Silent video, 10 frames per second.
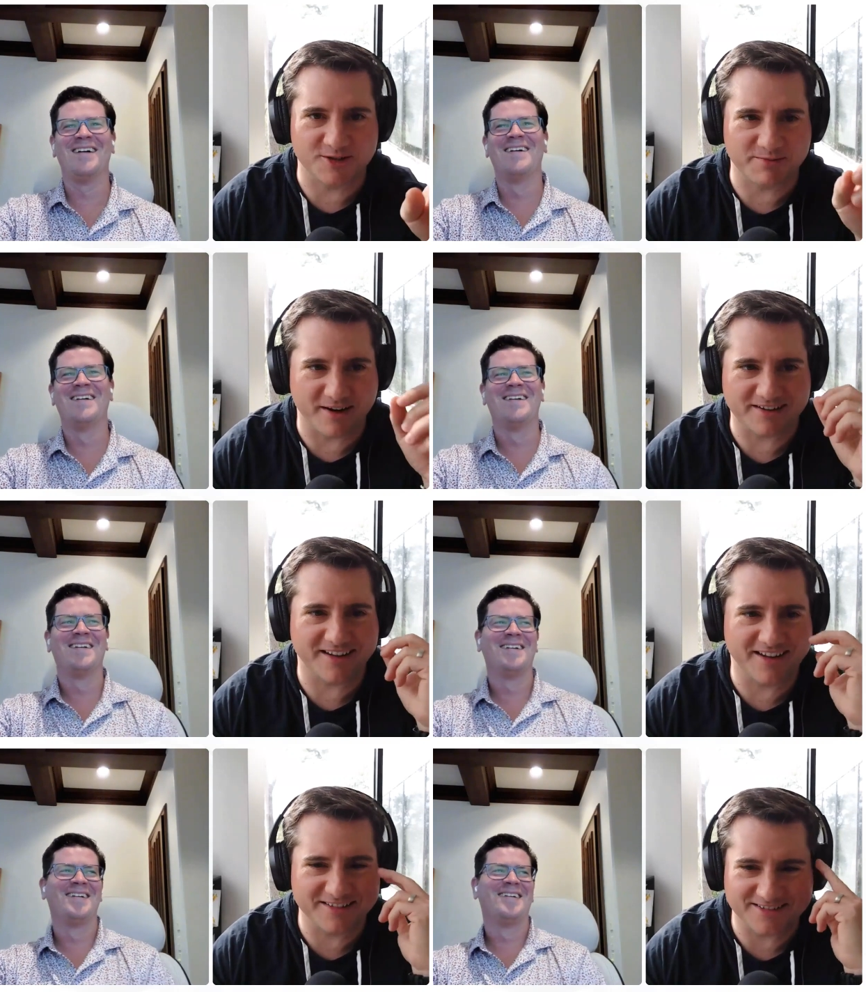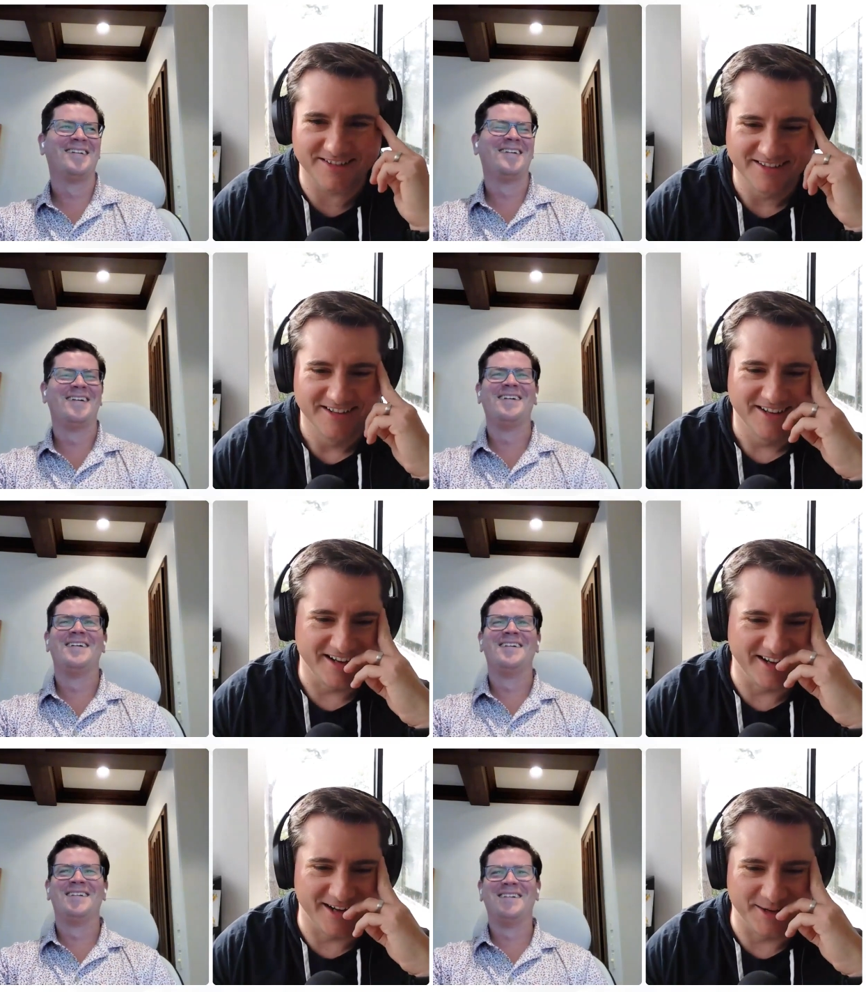Speaker 1: this podcast.
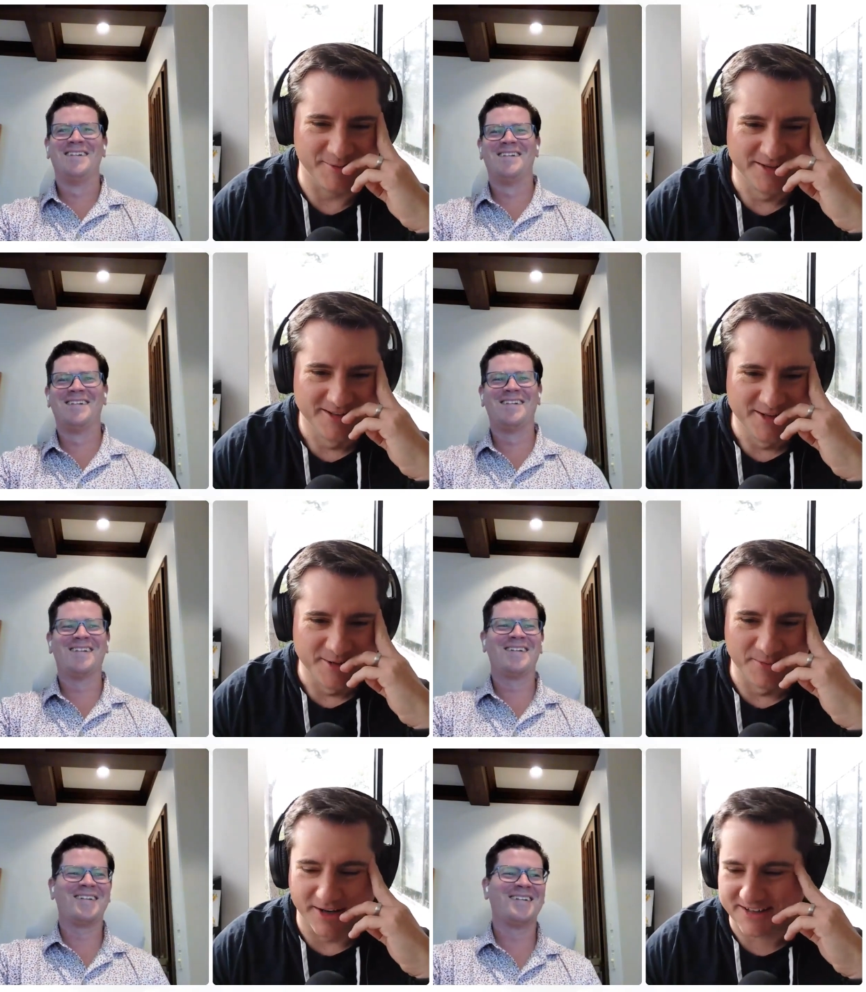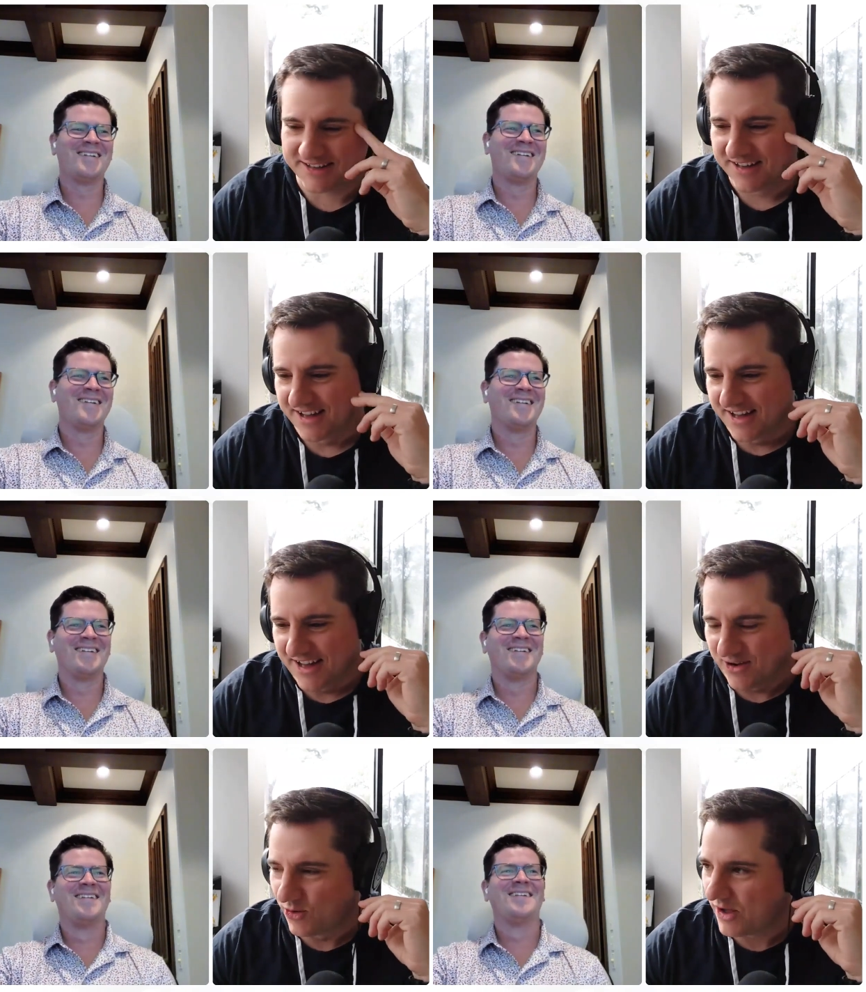Um, hmm. but
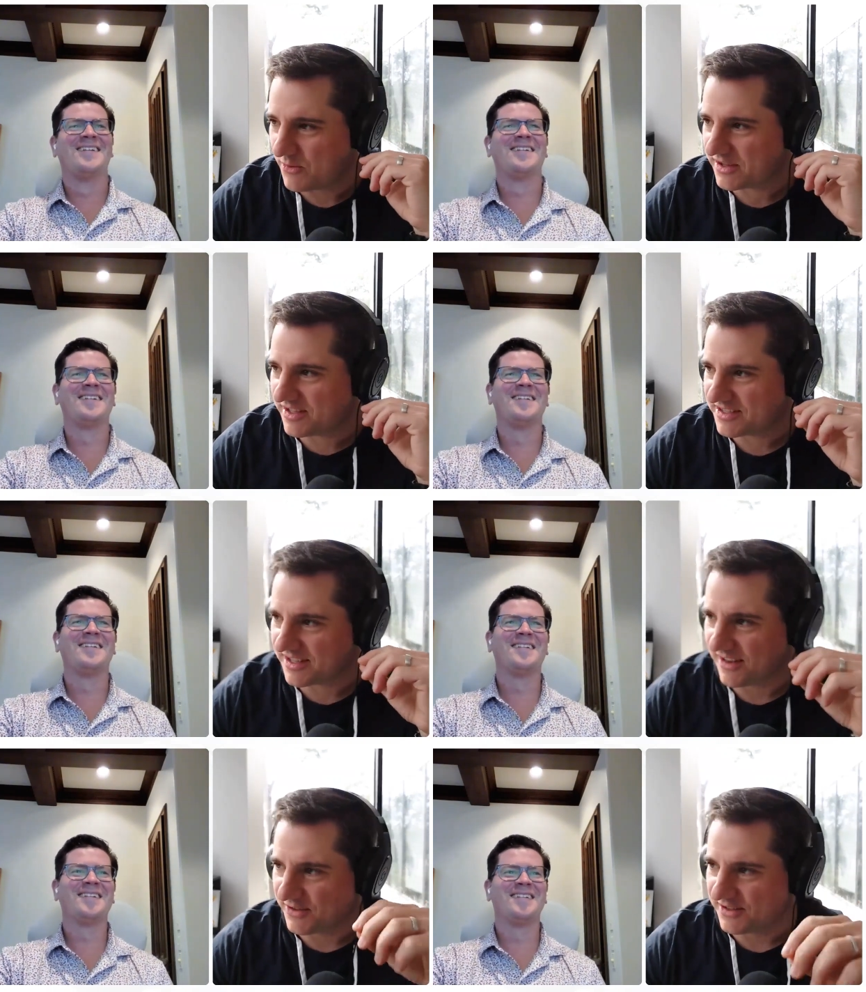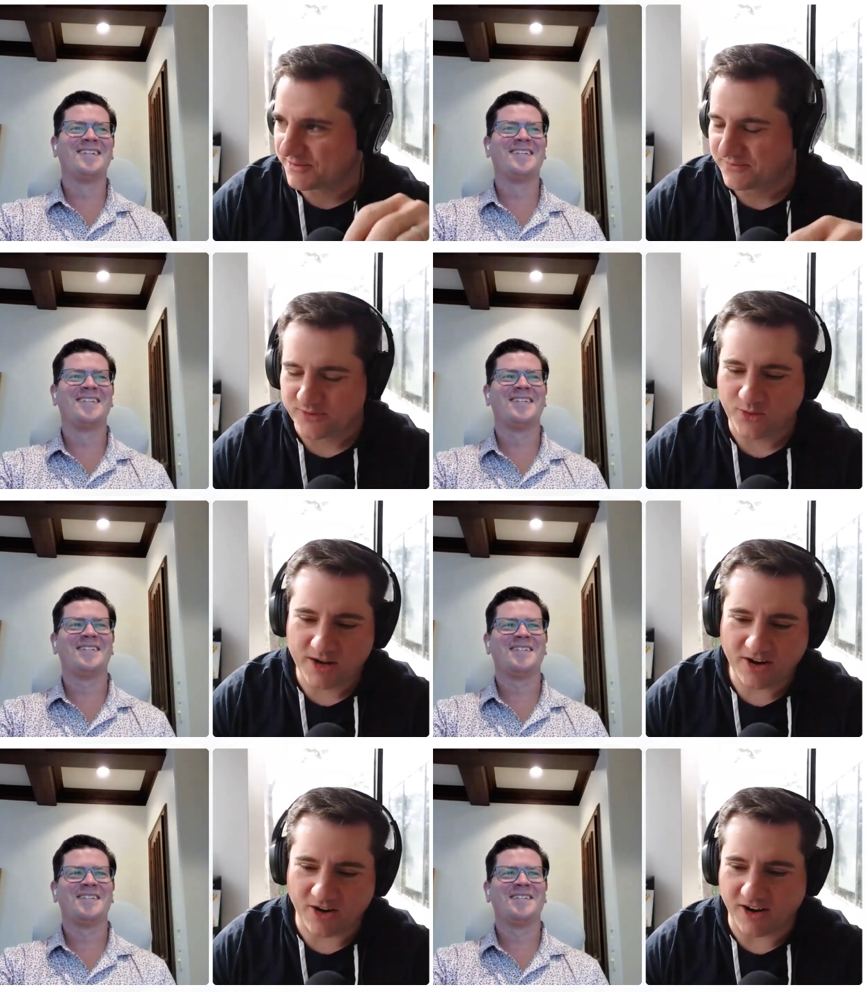we'll end with this, Kevin
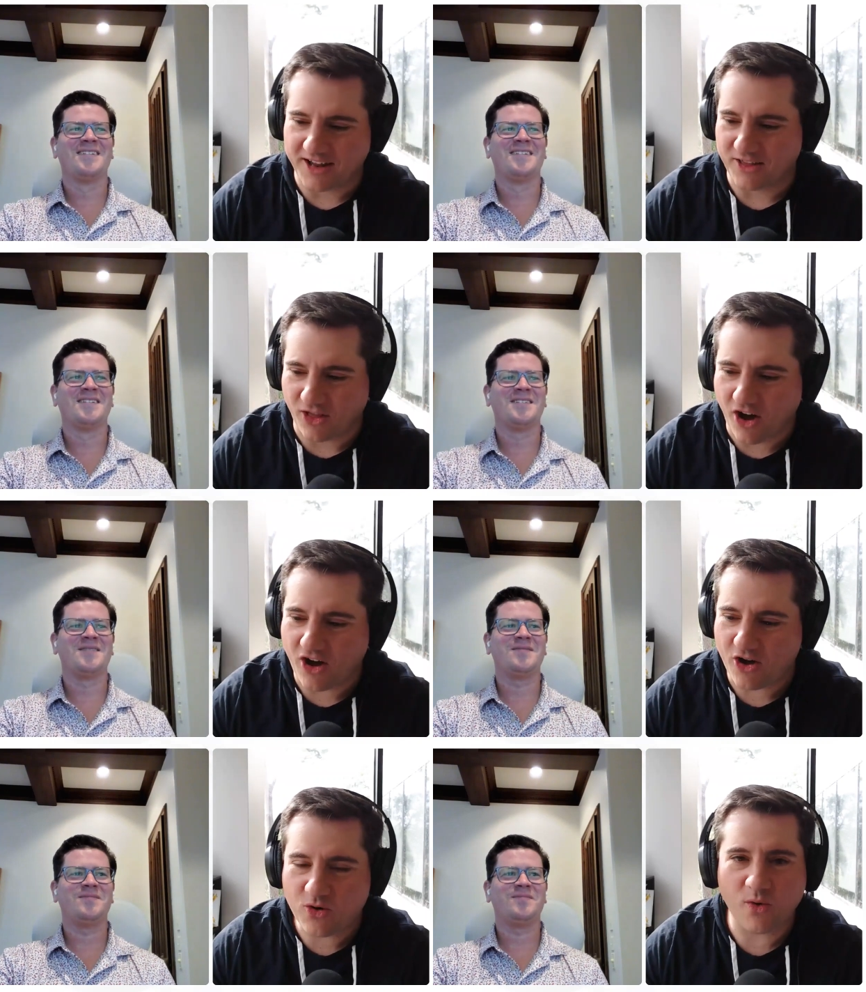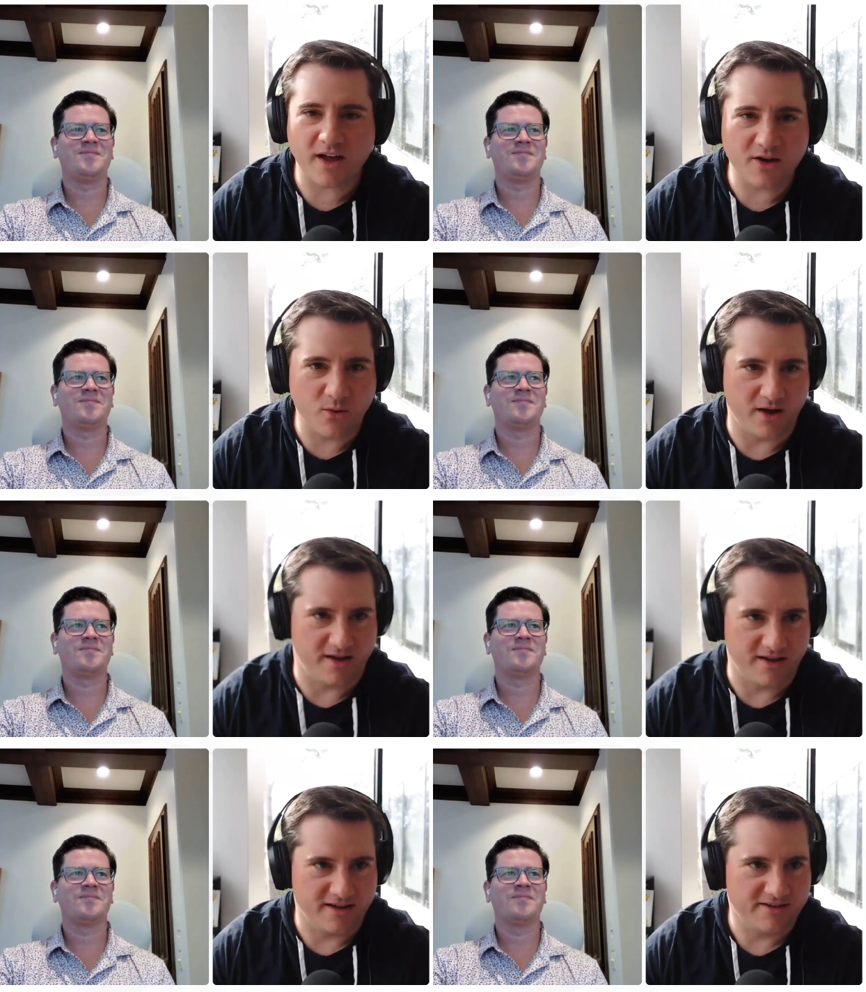we are a long way
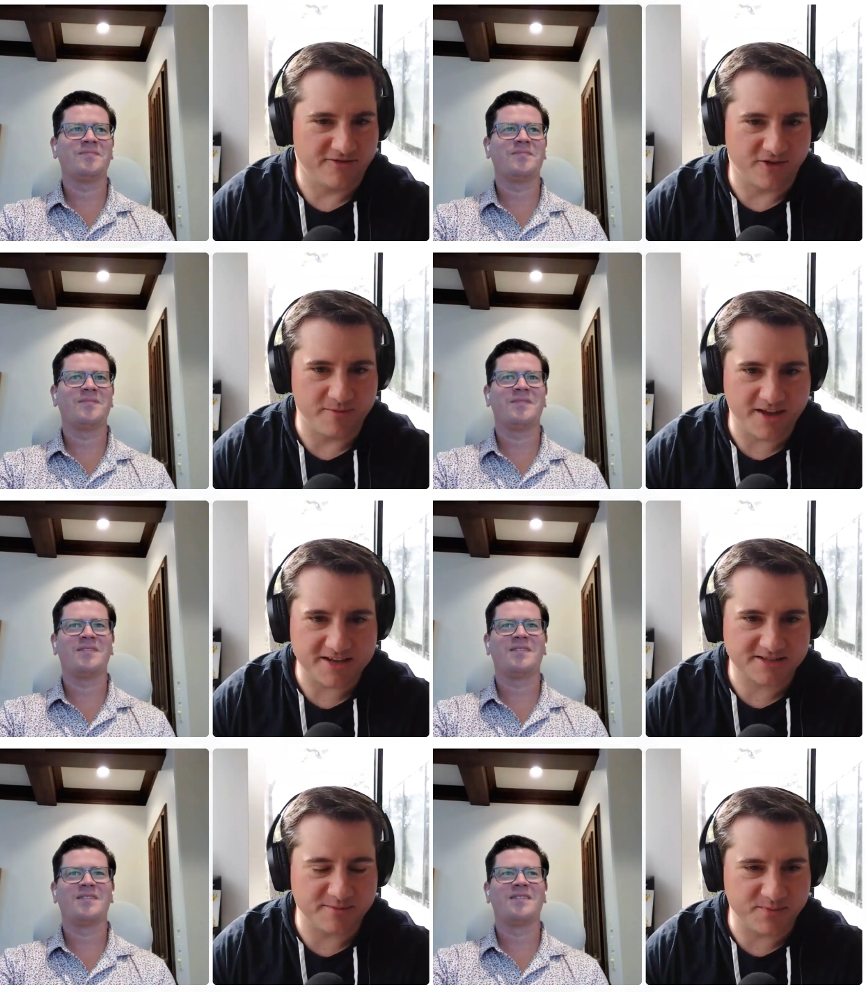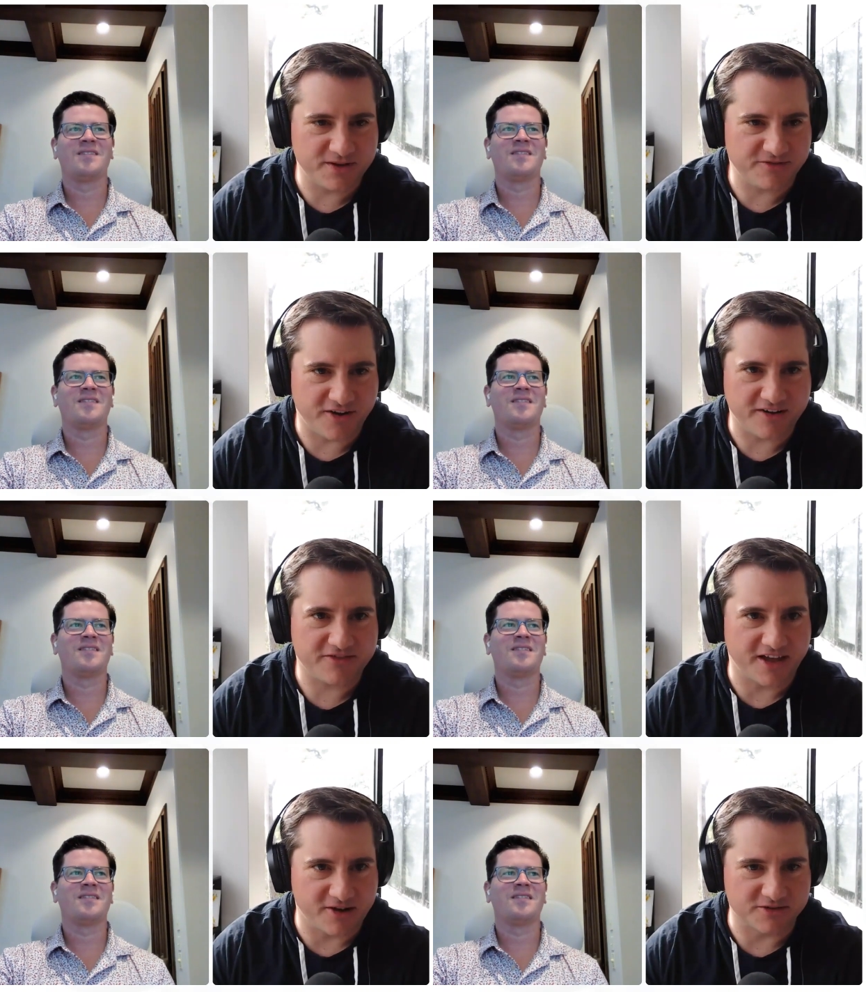away from the S&P
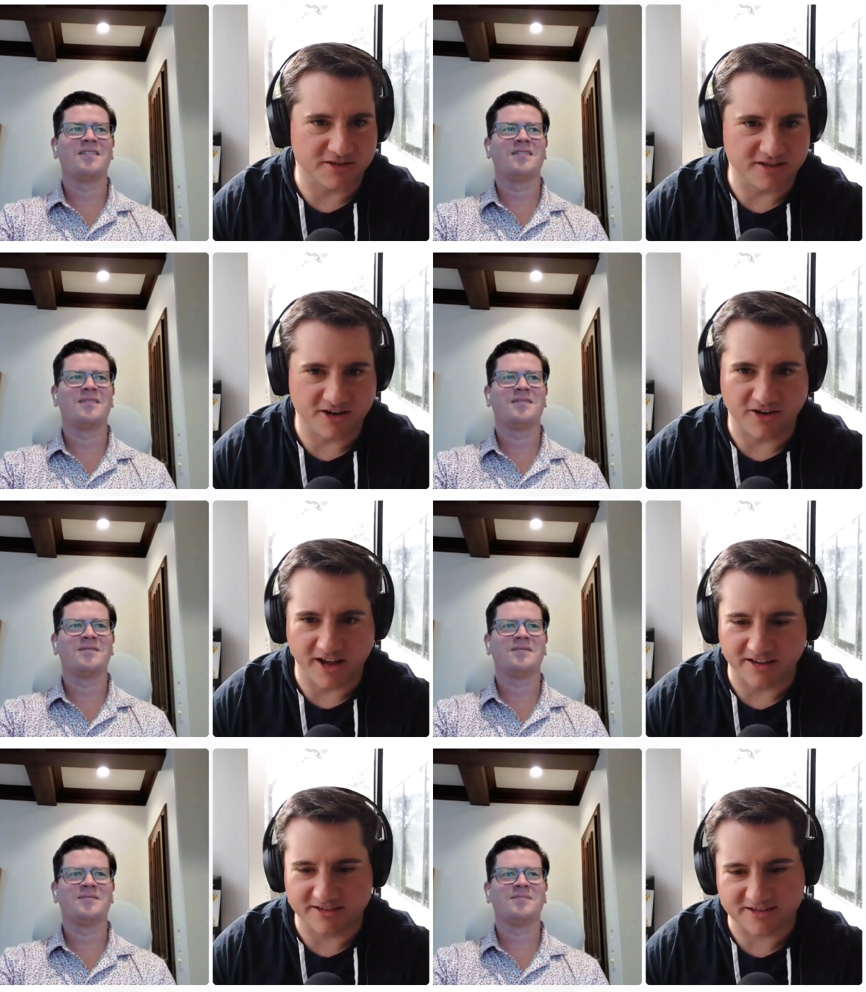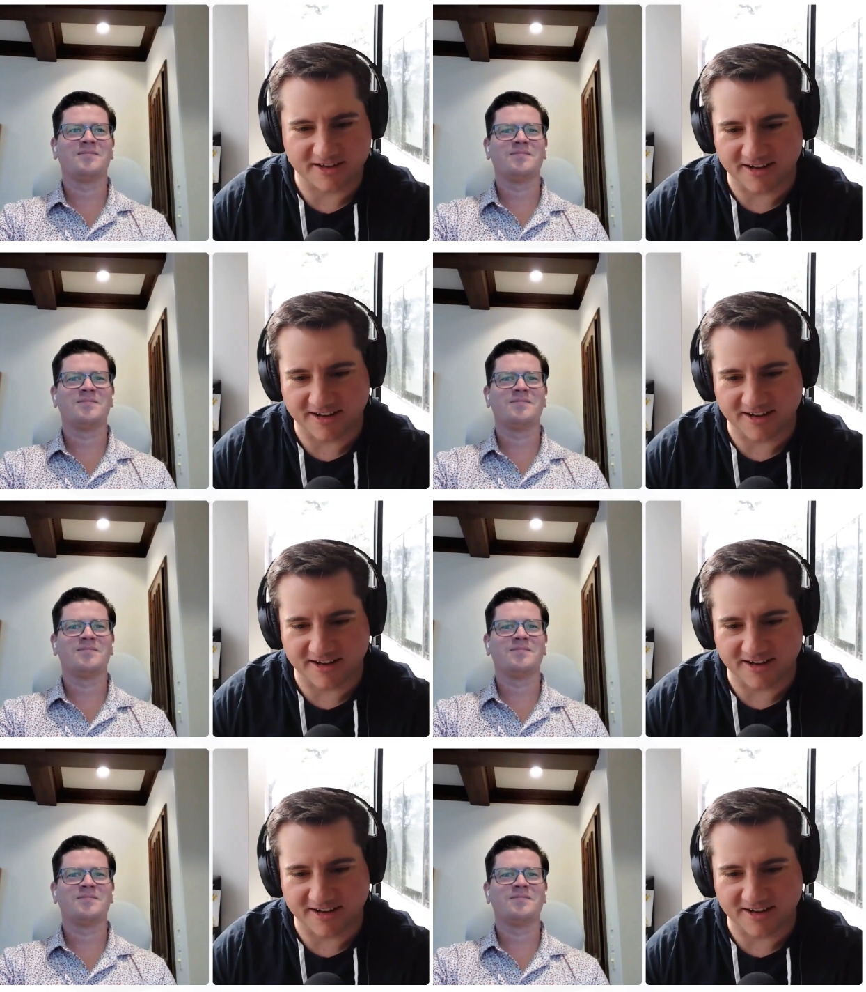5000 year end. Uh,